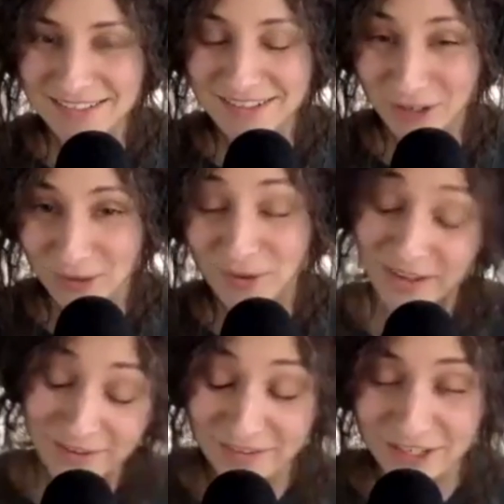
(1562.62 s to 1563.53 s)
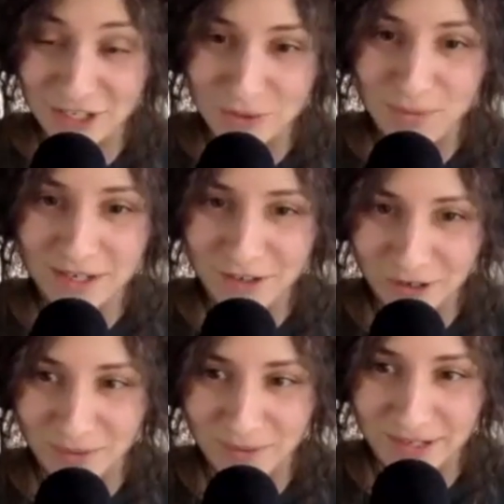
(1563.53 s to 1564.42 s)
cohort, the Q1
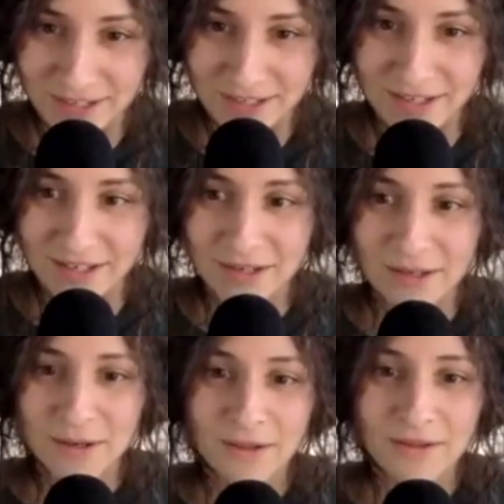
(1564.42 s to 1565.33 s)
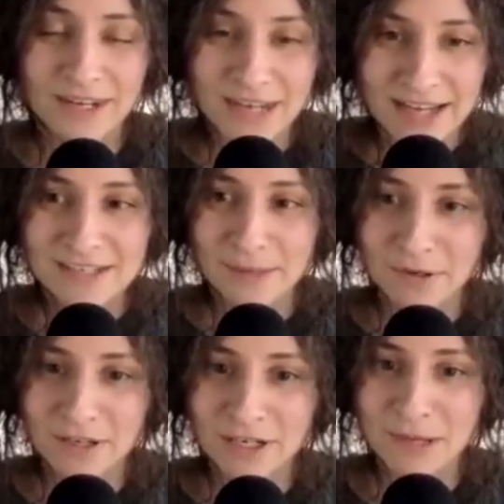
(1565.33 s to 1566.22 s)
cohort. The next time we're
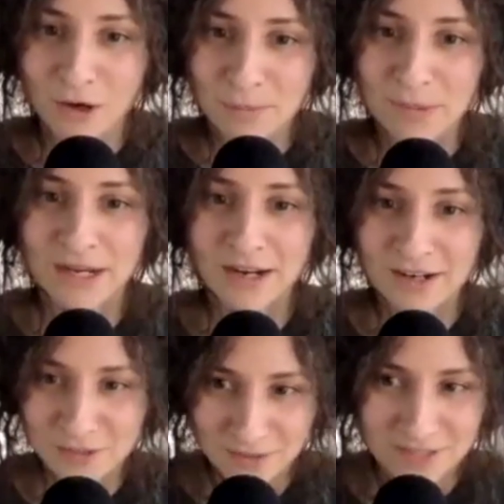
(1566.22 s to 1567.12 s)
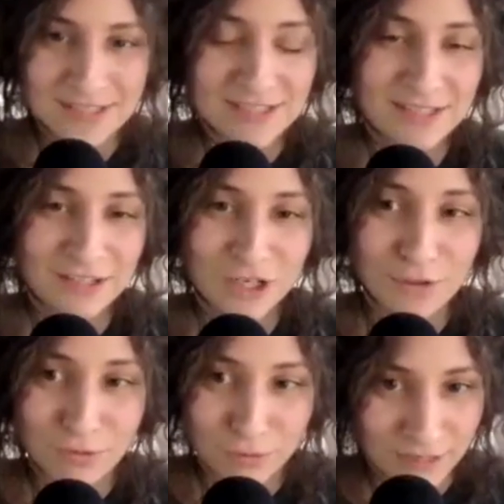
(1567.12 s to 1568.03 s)
going to be opening our doors is in
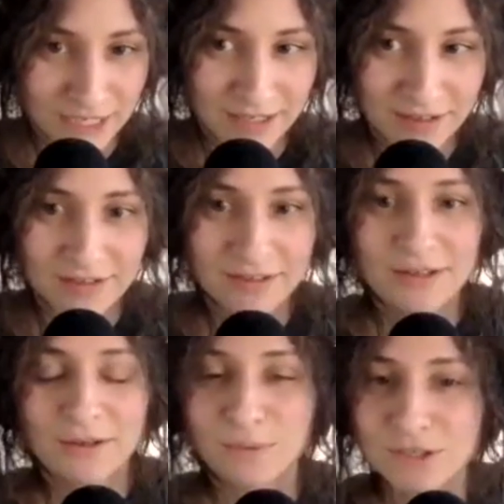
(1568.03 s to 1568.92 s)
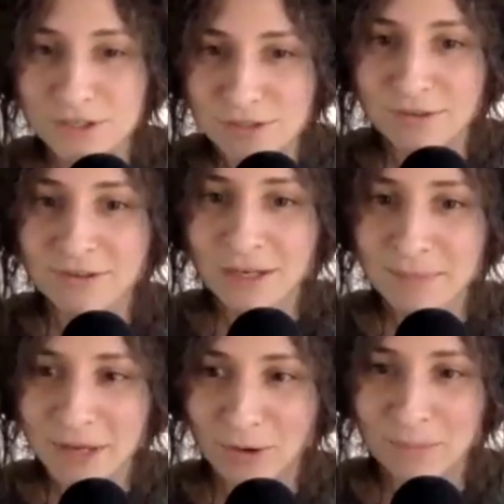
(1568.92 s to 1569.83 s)
Q3. We're soon going to
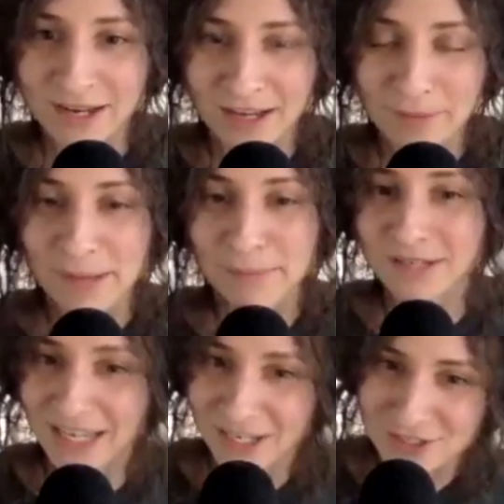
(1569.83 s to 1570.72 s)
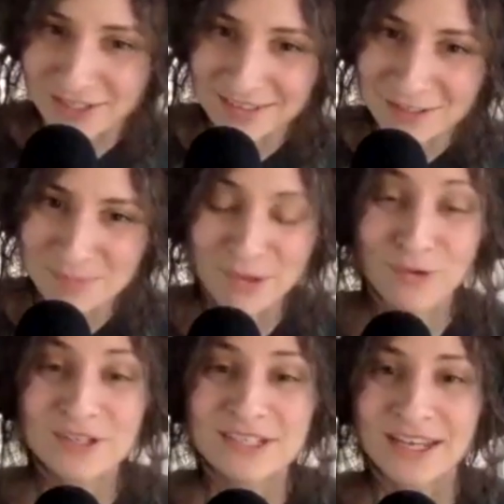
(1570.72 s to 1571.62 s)
be opening up applications
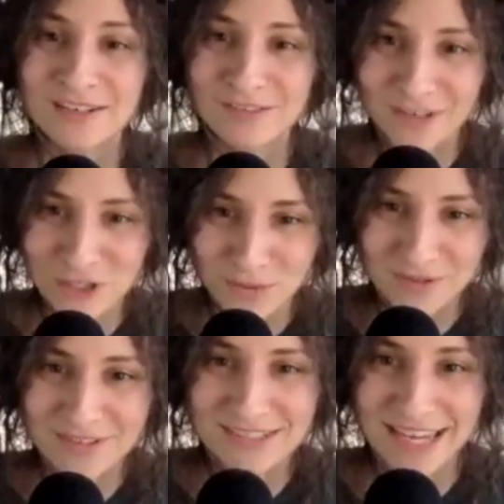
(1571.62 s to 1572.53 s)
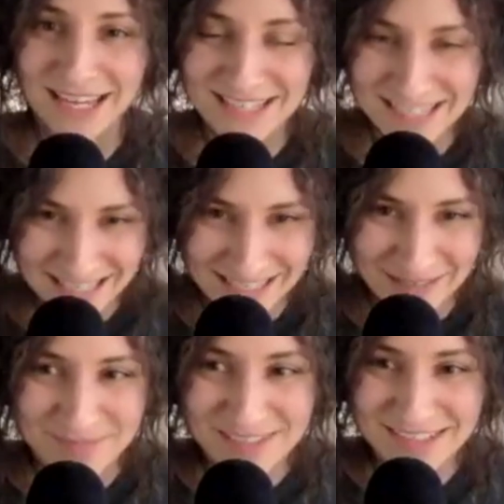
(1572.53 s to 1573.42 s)
both to individuals and
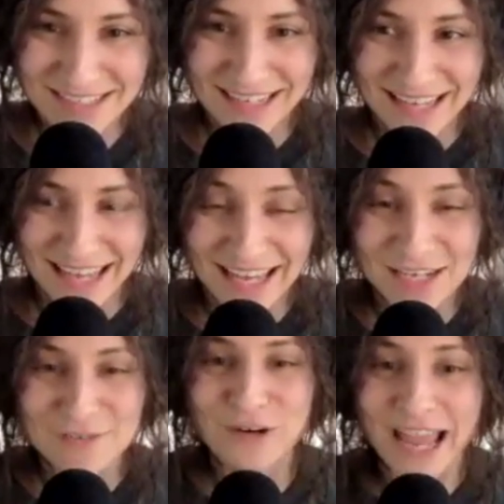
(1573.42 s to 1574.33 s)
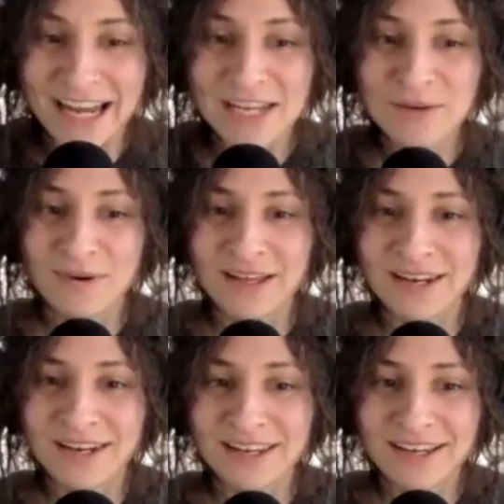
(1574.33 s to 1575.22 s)
teams. And for
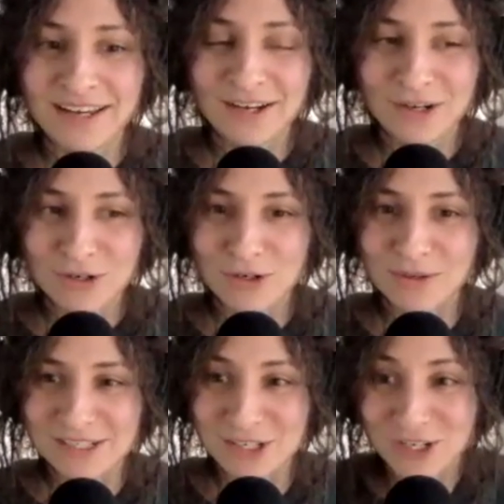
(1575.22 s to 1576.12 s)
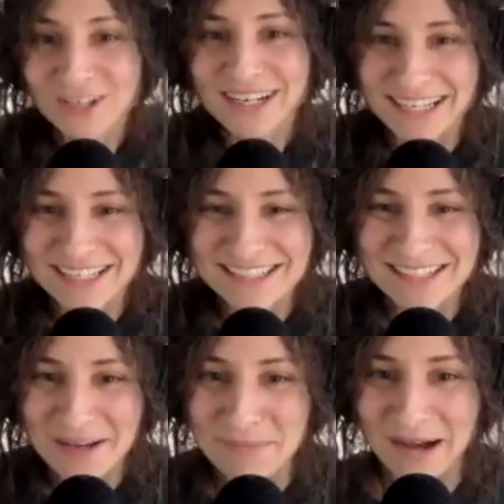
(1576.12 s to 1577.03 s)
anyone who is curious
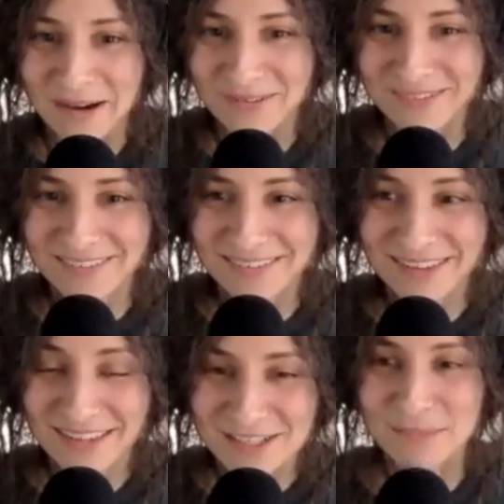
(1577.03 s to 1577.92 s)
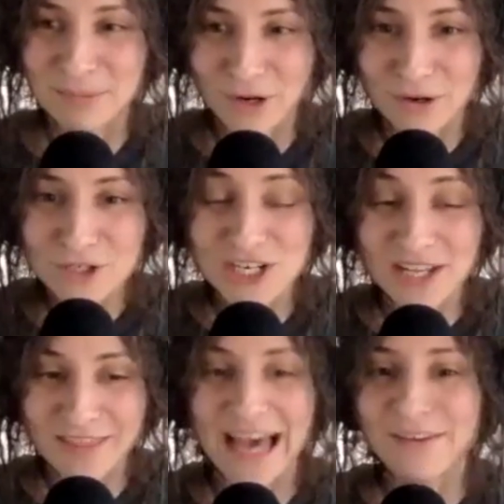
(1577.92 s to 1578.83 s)
about this approach,
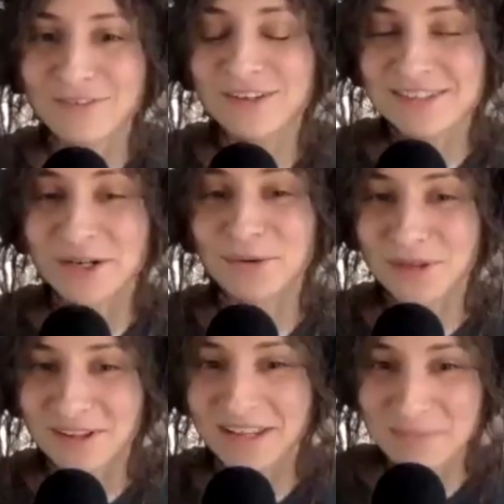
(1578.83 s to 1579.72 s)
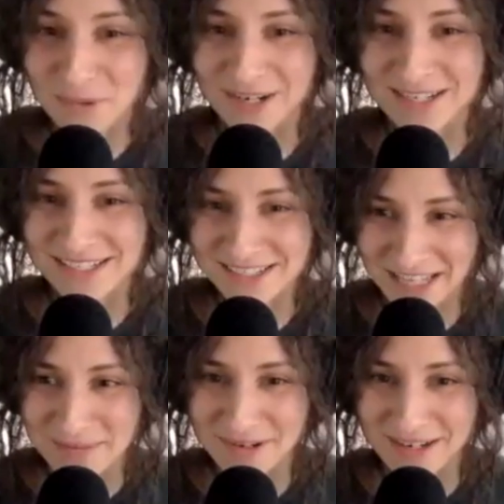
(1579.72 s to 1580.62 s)
that feels like a really important
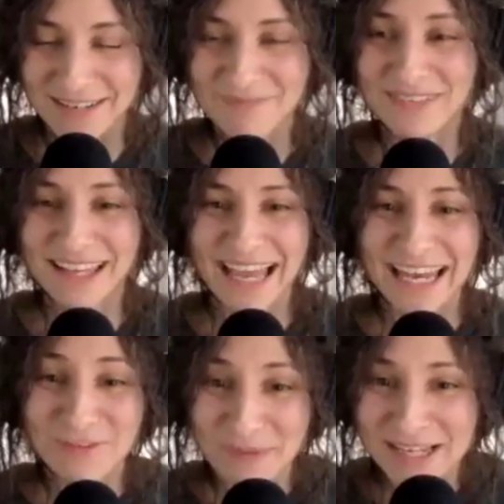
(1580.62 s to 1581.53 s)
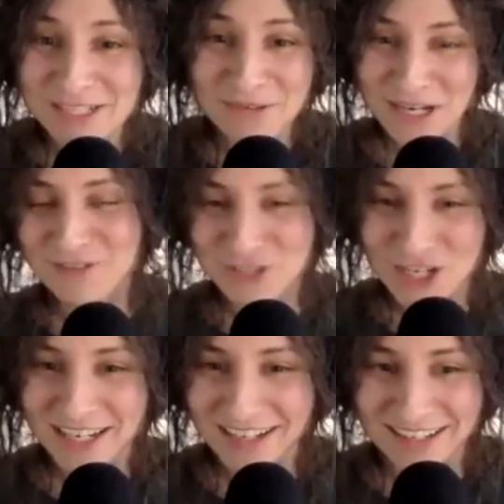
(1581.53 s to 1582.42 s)
disclaimer. And if based on what I've
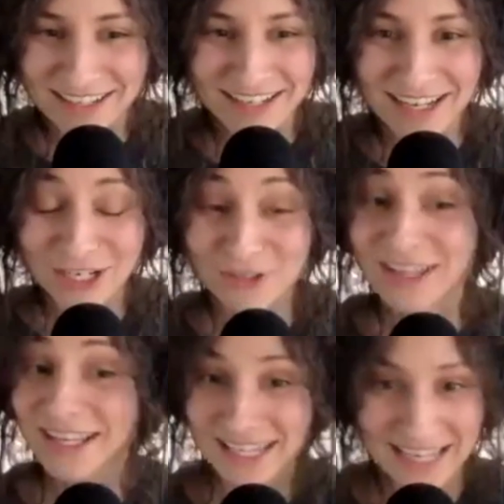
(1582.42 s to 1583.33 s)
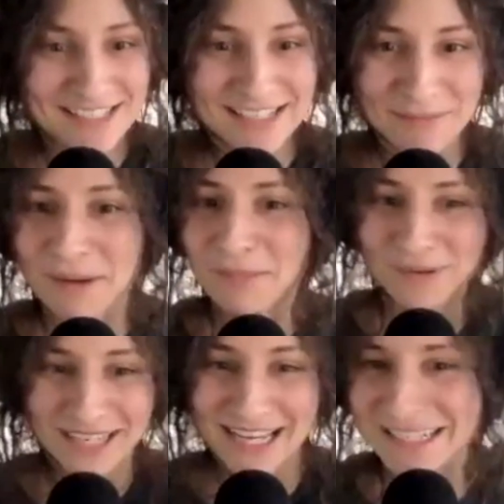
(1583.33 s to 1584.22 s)
shared, you're like, yes, I'm
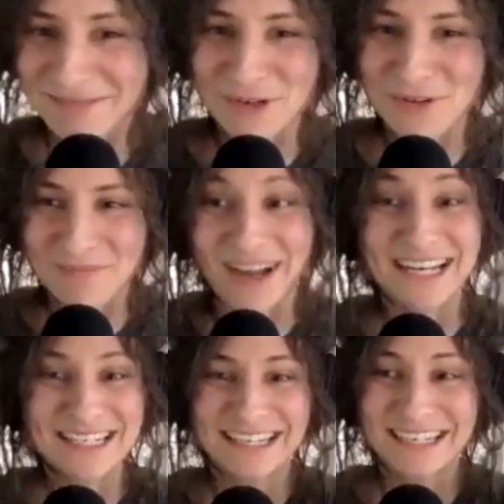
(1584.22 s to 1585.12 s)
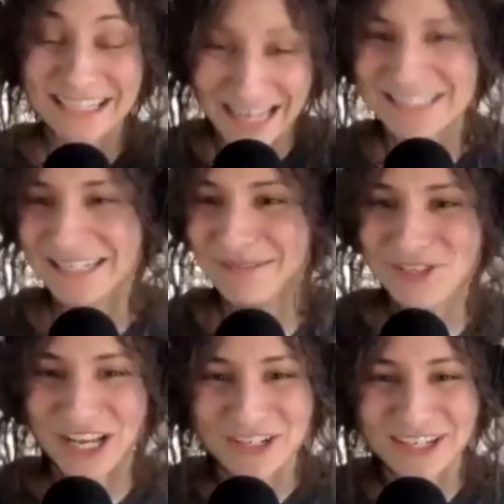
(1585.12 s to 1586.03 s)
humble. Yes, I'm growth minded. Yes, I'm
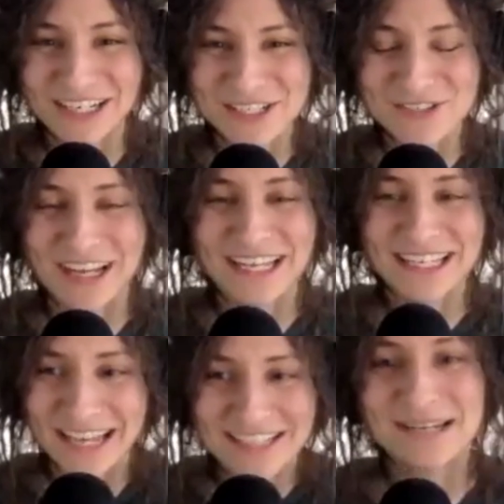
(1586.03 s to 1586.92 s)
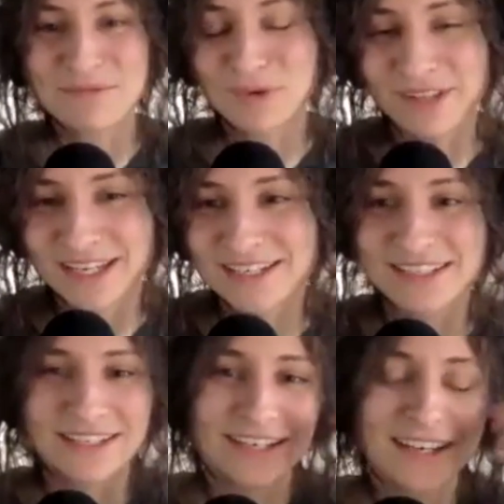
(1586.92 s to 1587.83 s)
generous, right? Yes, I'm willing
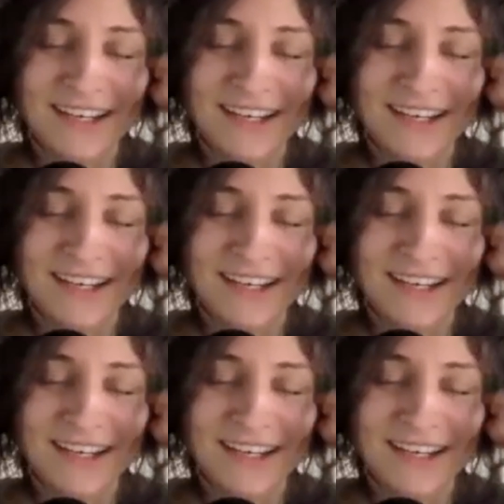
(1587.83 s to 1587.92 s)
to